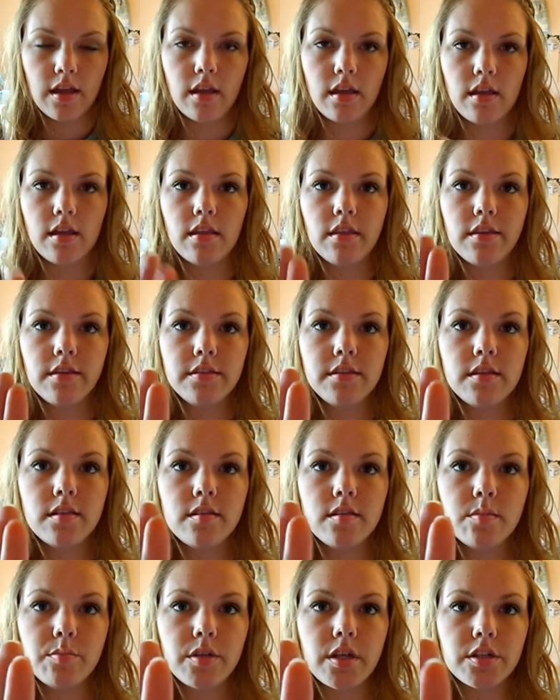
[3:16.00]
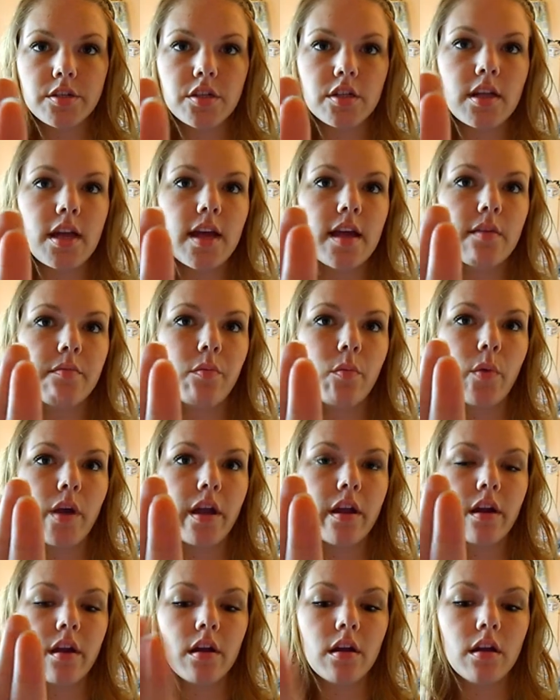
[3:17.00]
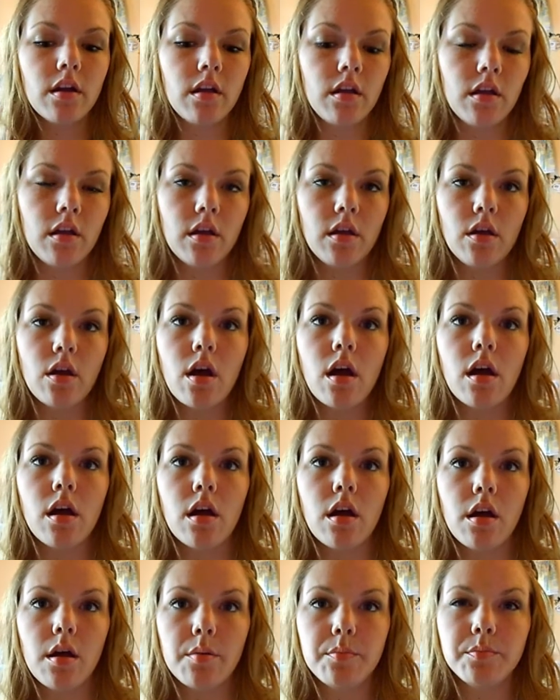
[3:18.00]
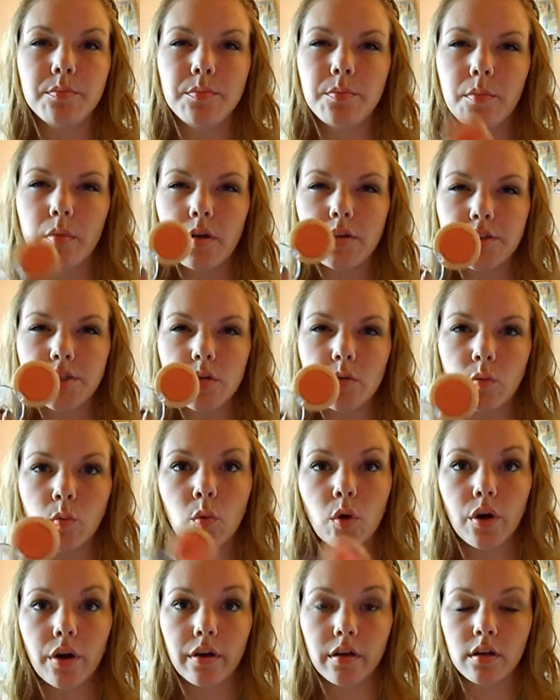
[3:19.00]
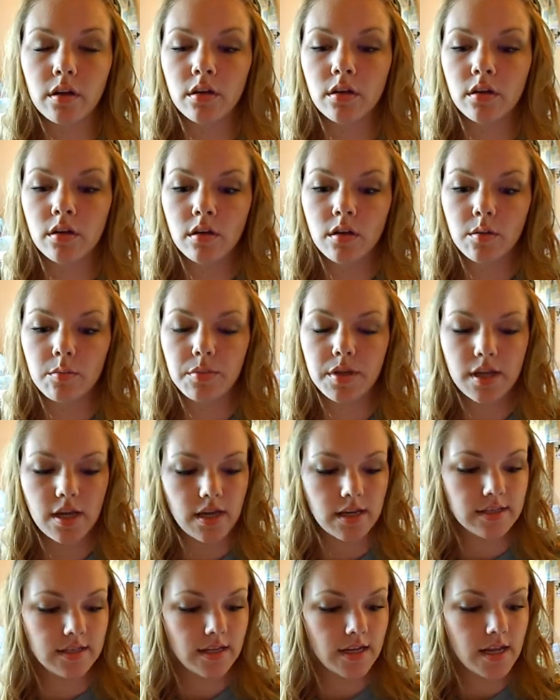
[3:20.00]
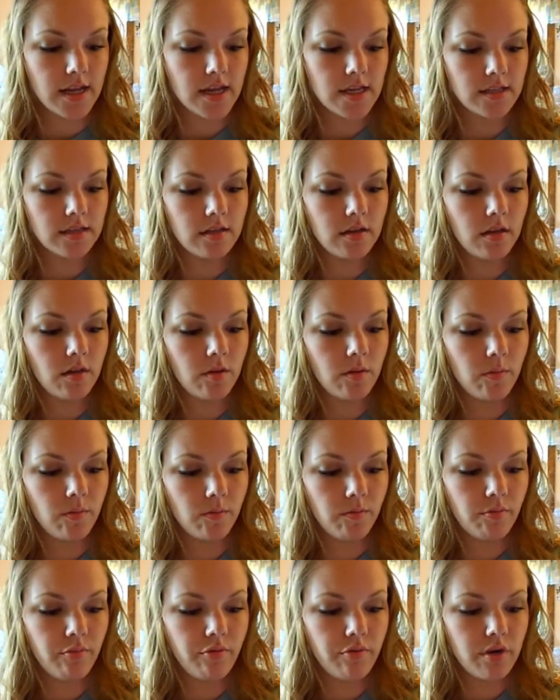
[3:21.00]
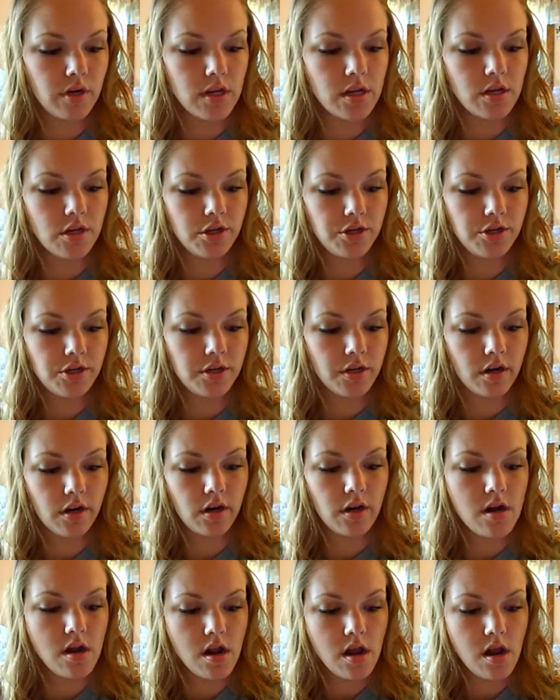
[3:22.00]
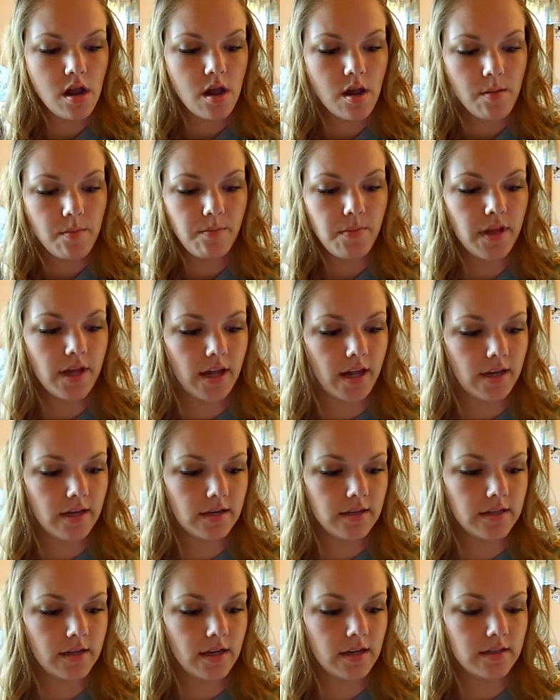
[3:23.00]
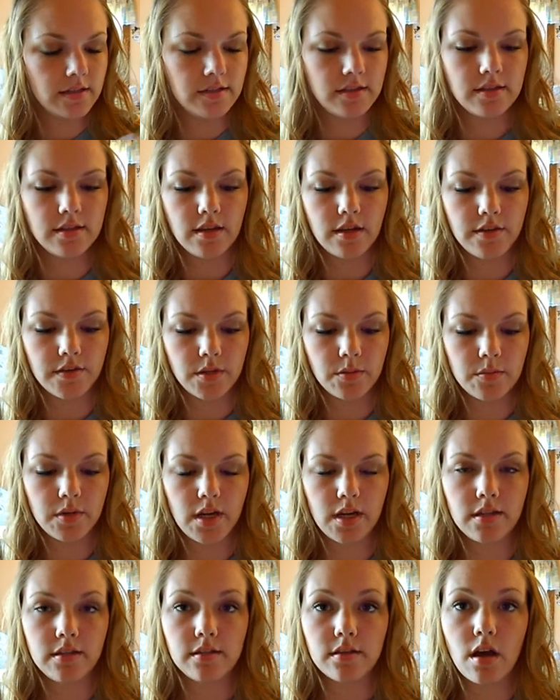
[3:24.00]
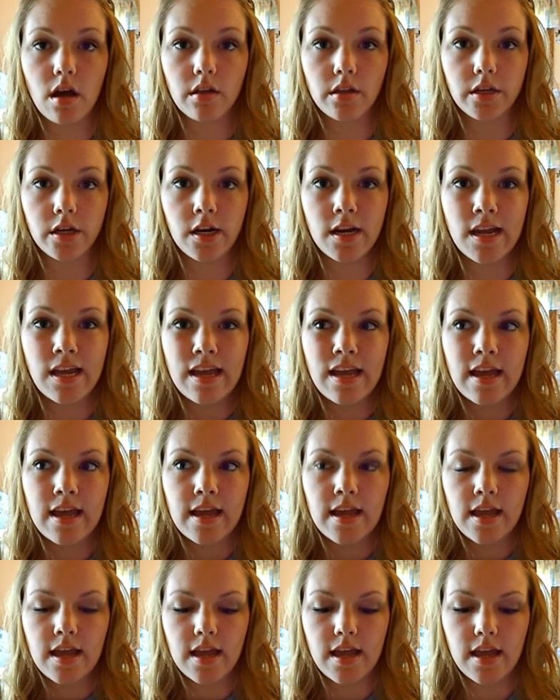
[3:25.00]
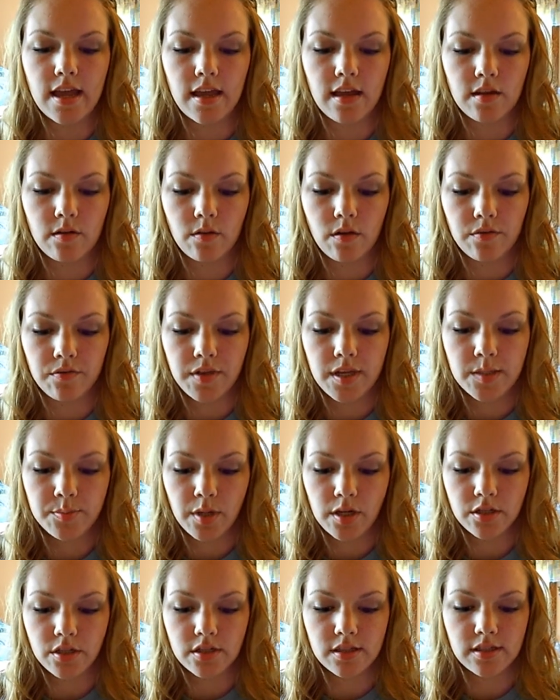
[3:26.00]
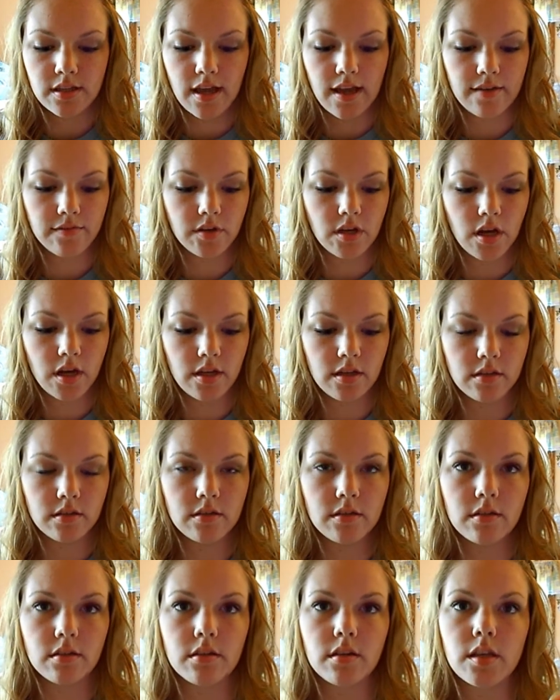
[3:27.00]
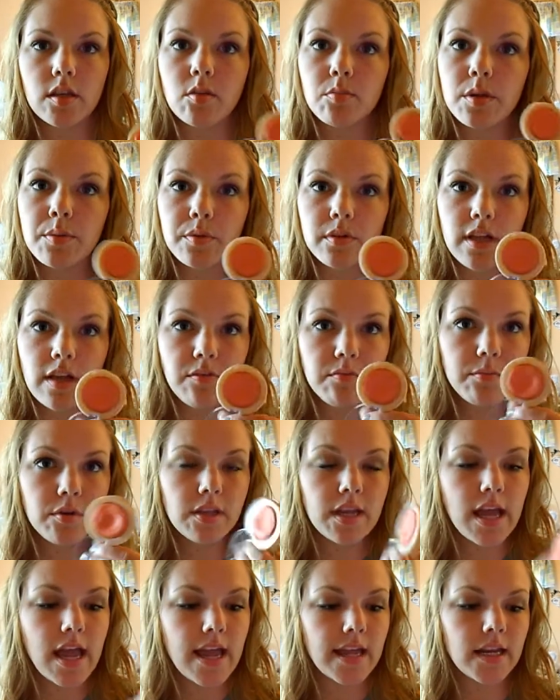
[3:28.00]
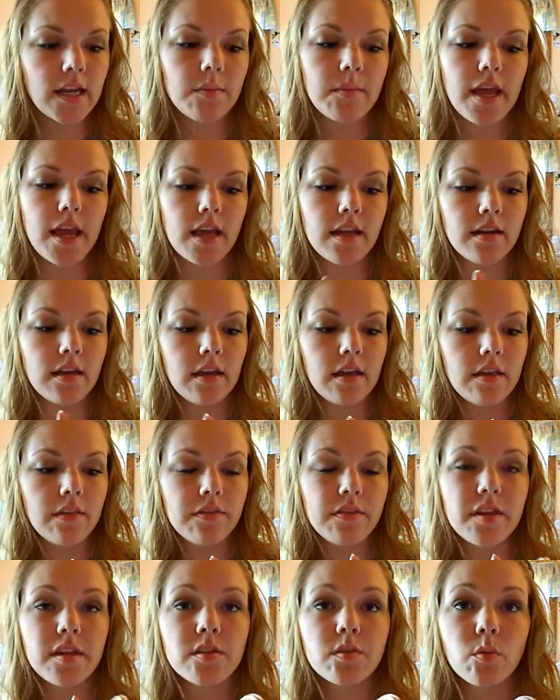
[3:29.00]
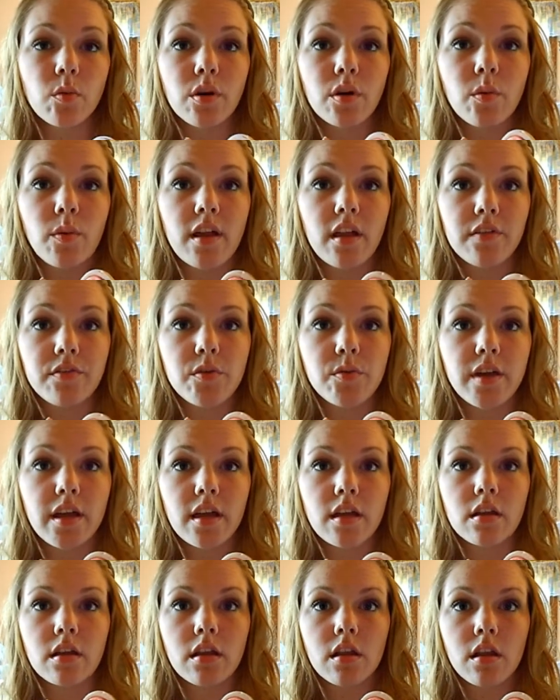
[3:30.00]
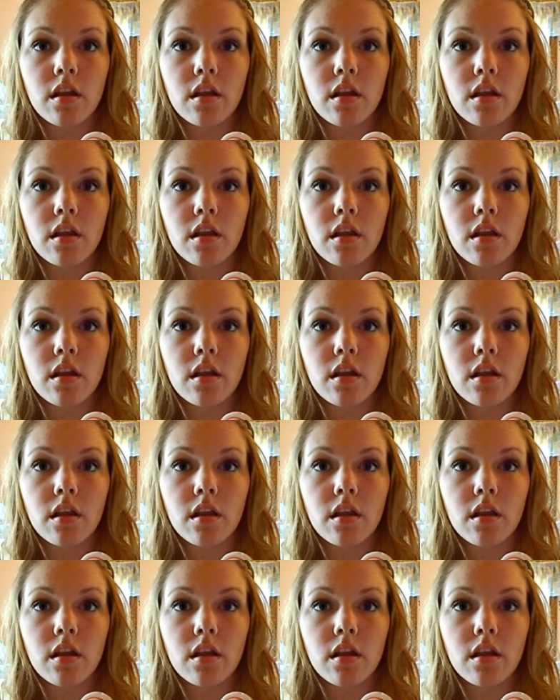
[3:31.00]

And this is a blush that I wear um, to work because it is pretty sheer but yet it does give some nice color. And these blushes have gotten, either people love them or they hate them, and these work well if you get